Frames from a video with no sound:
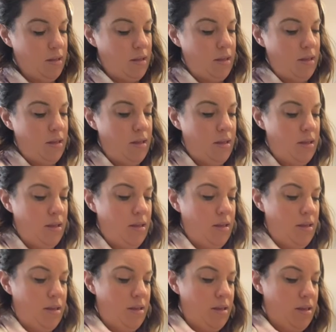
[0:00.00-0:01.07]

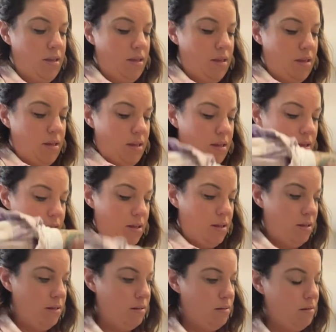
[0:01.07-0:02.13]

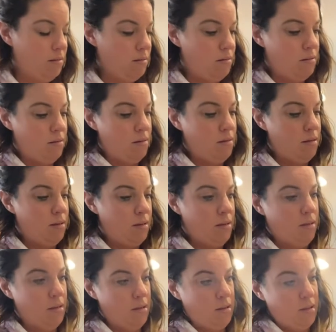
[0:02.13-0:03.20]

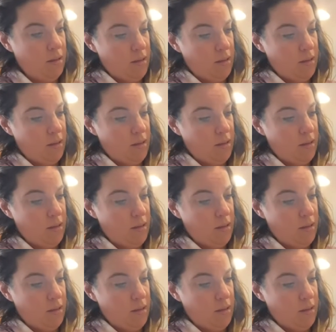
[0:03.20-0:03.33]
(no one is talking)